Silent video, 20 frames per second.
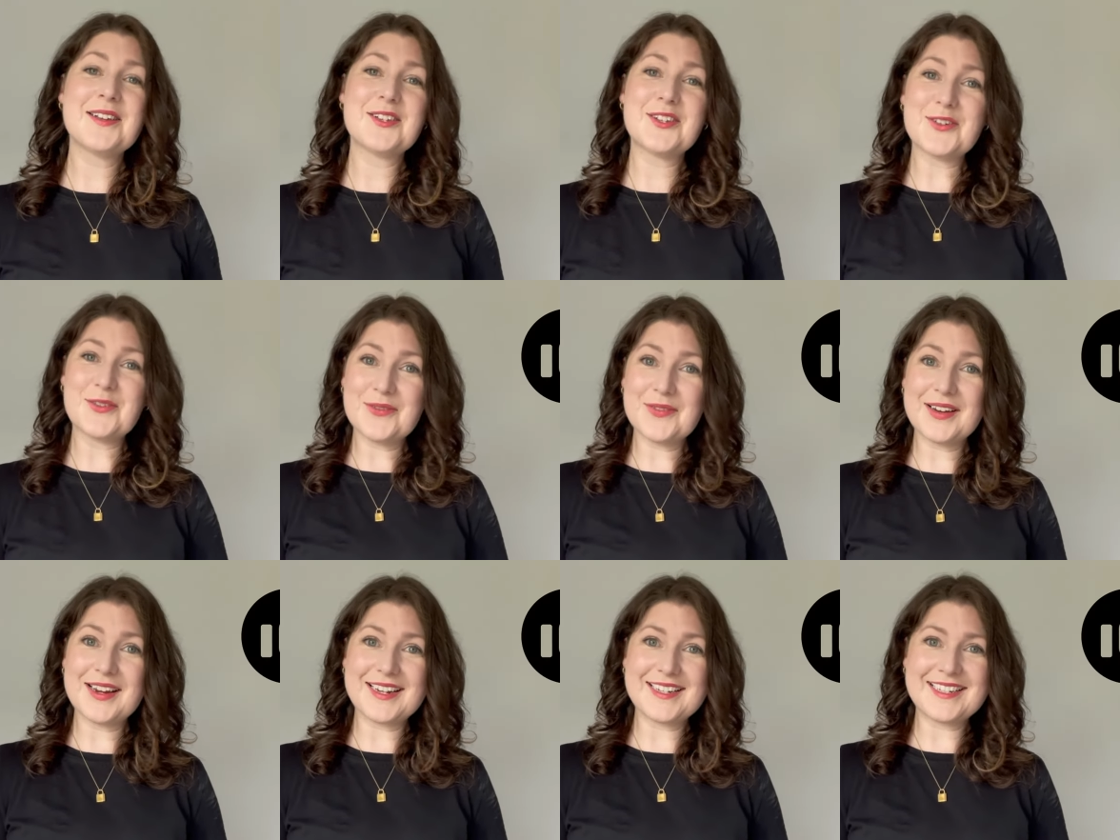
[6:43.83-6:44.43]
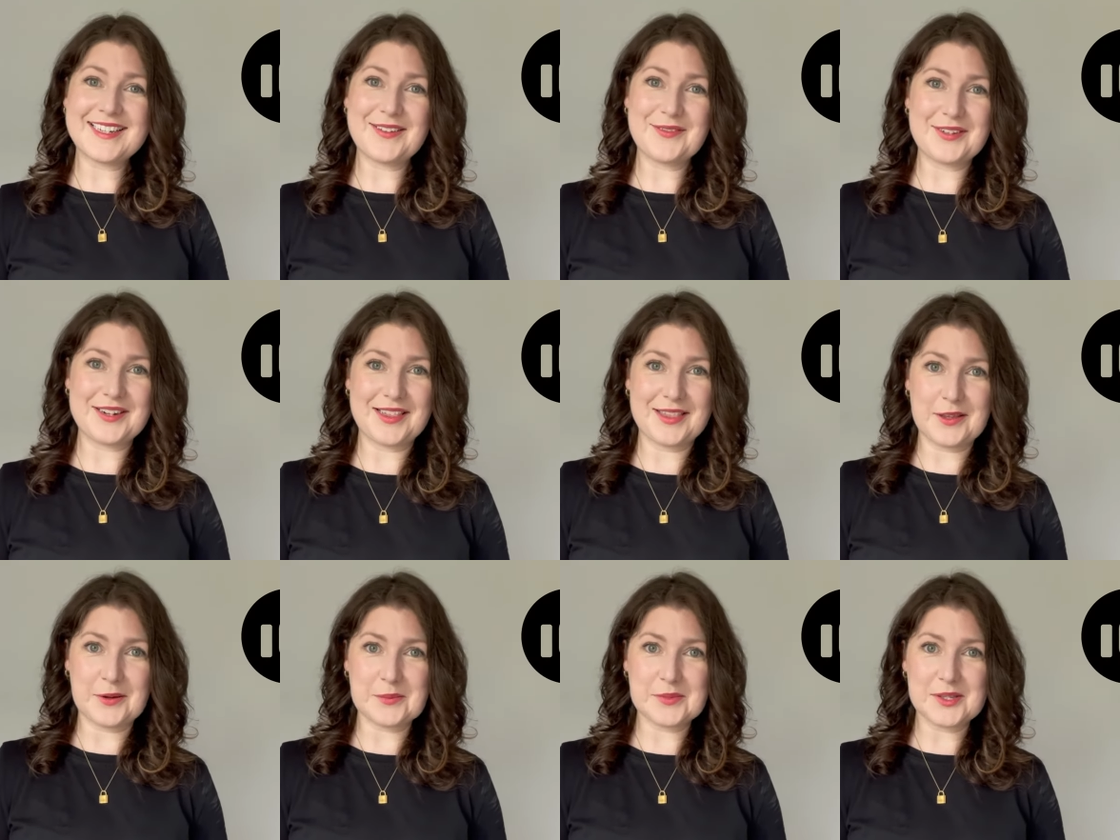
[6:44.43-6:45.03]
don't forget to give it a
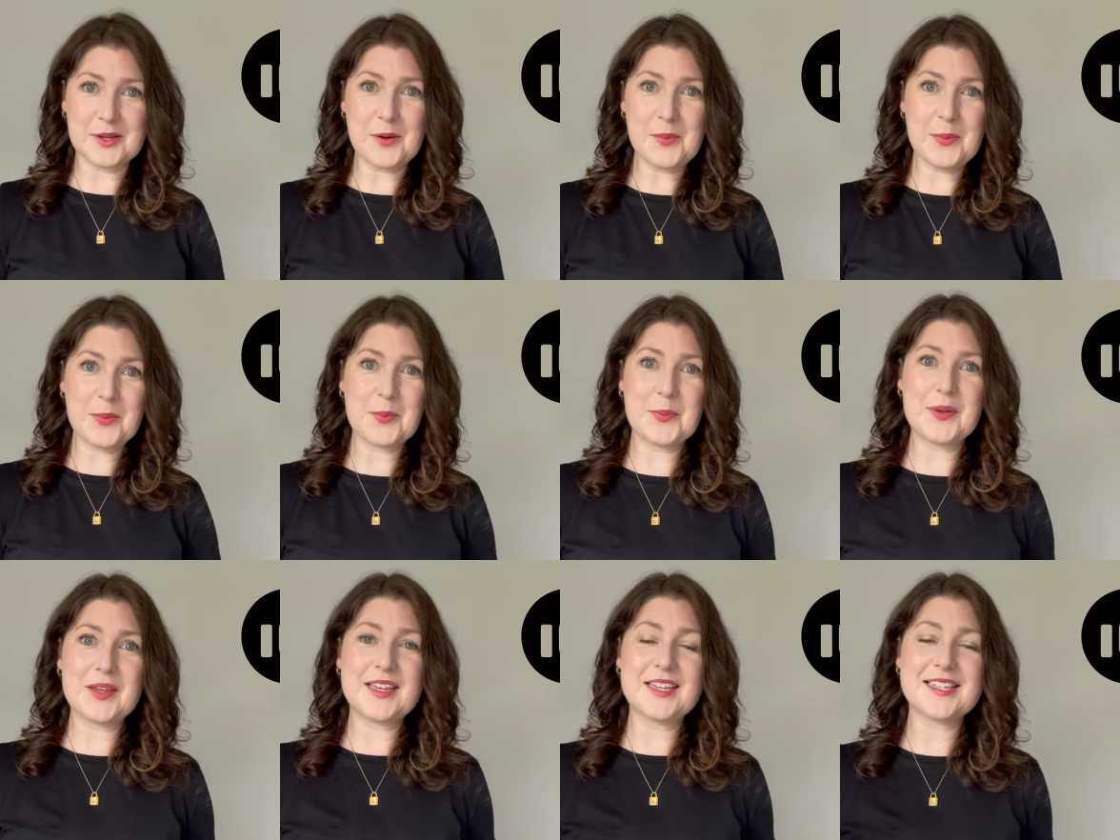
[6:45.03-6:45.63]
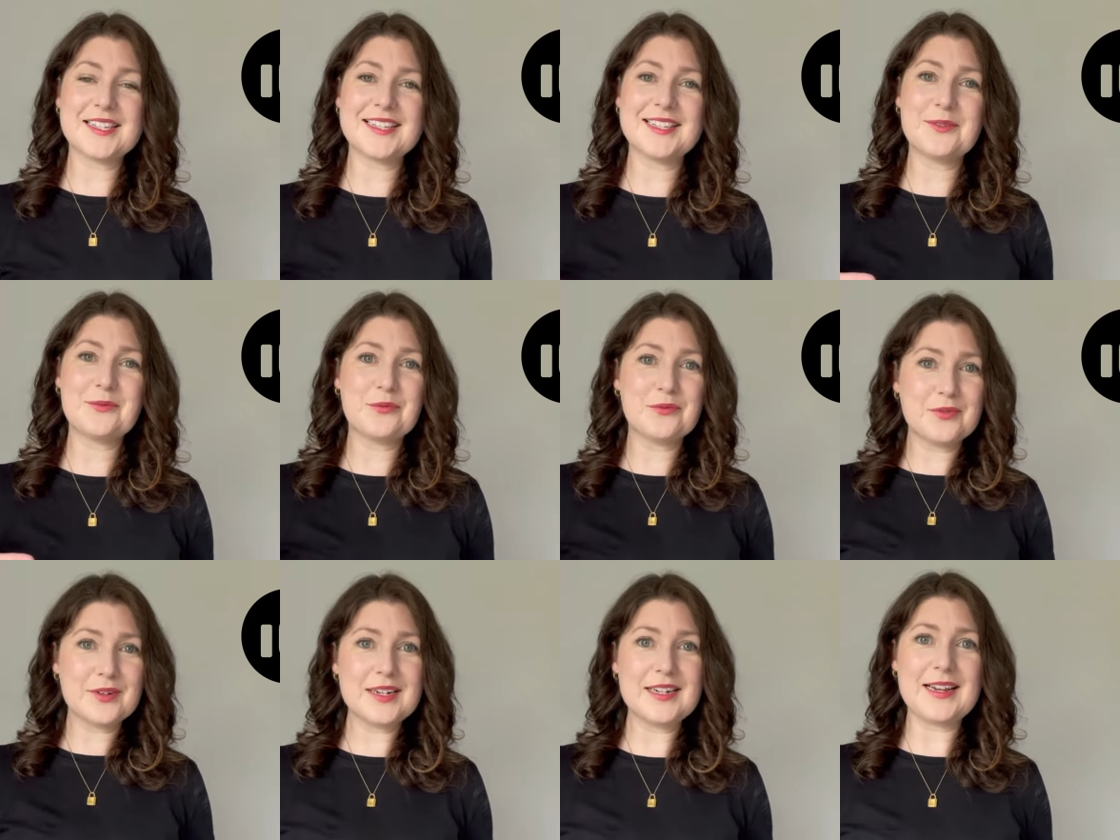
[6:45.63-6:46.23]
thumbs up because it
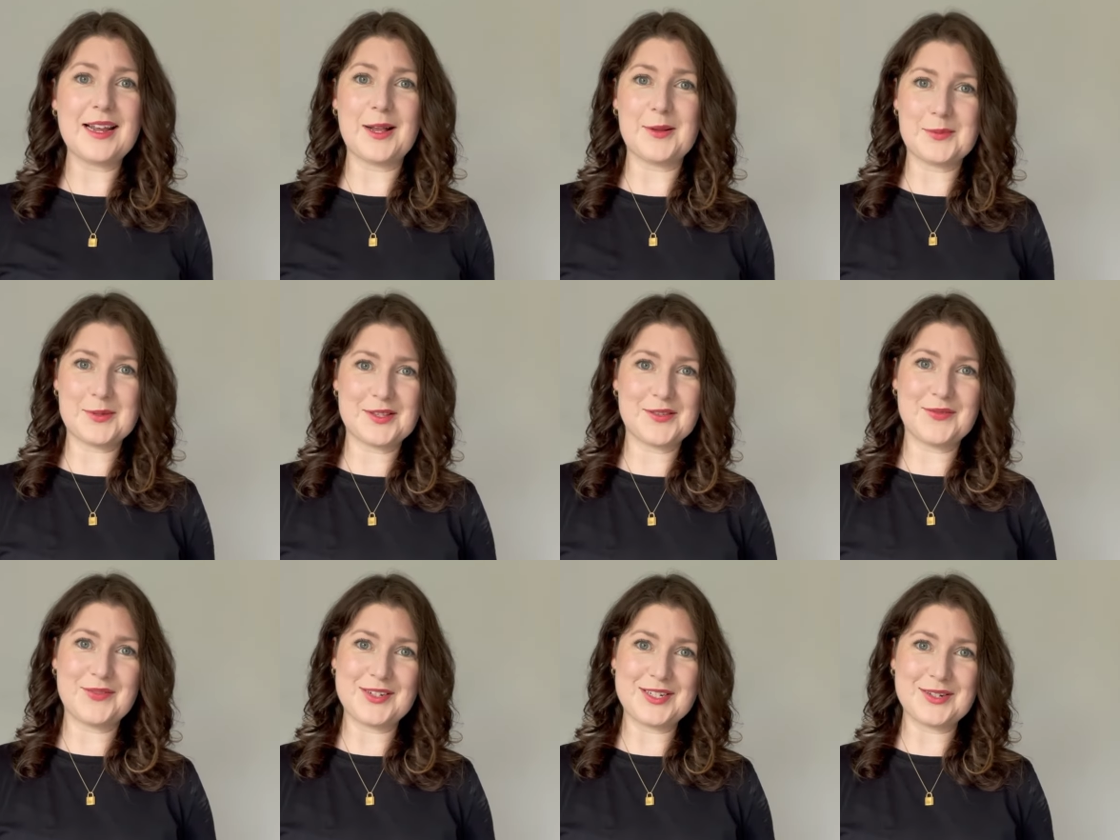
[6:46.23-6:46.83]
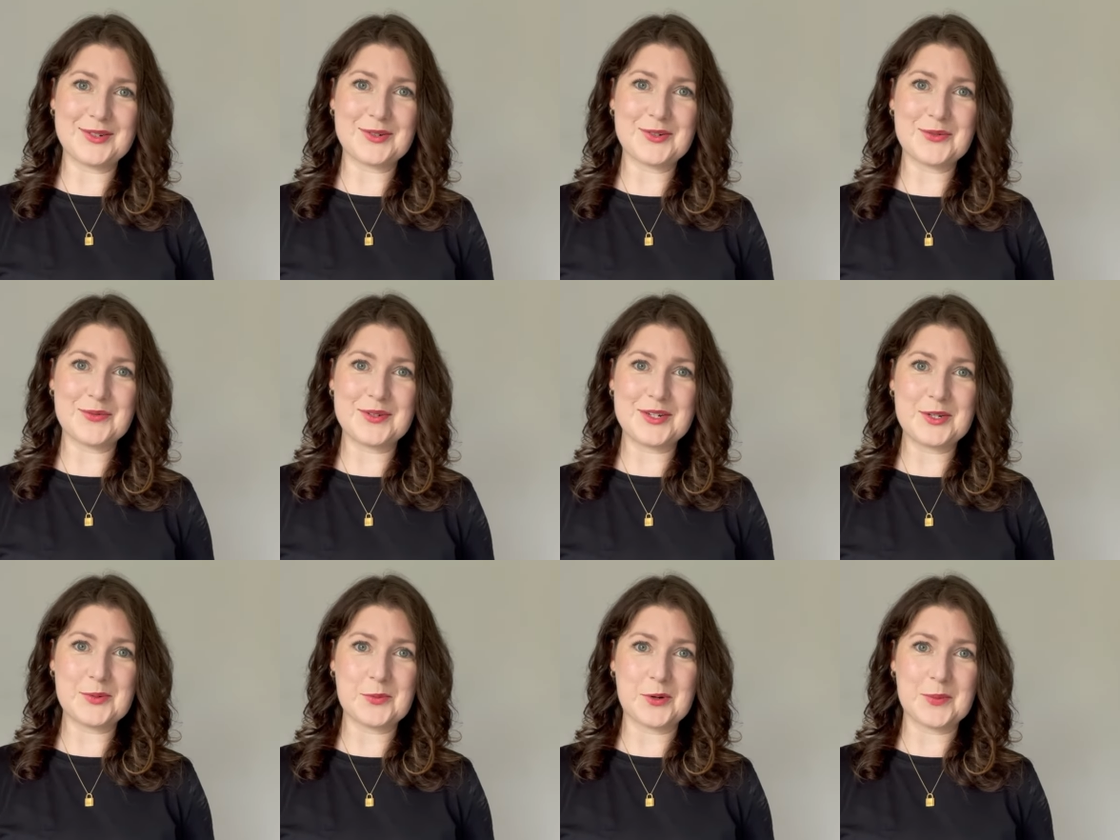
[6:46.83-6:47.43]
really helps the video to
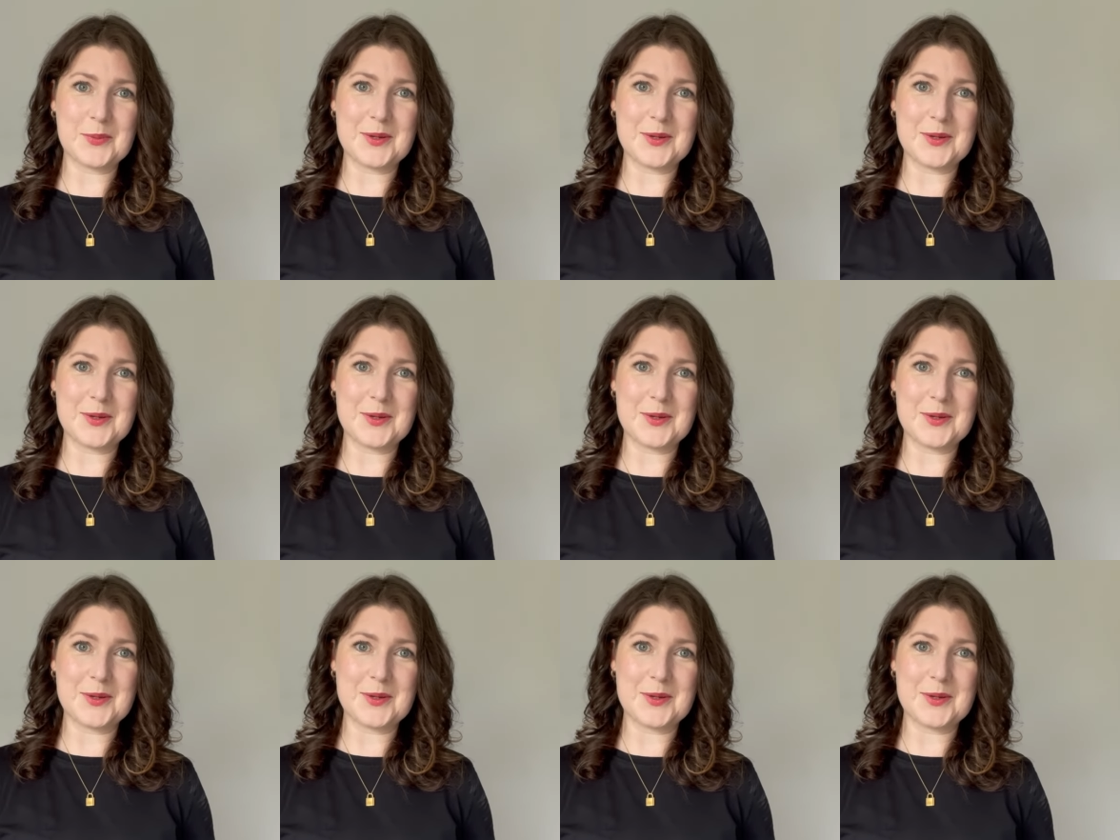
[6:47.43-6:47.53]
reach more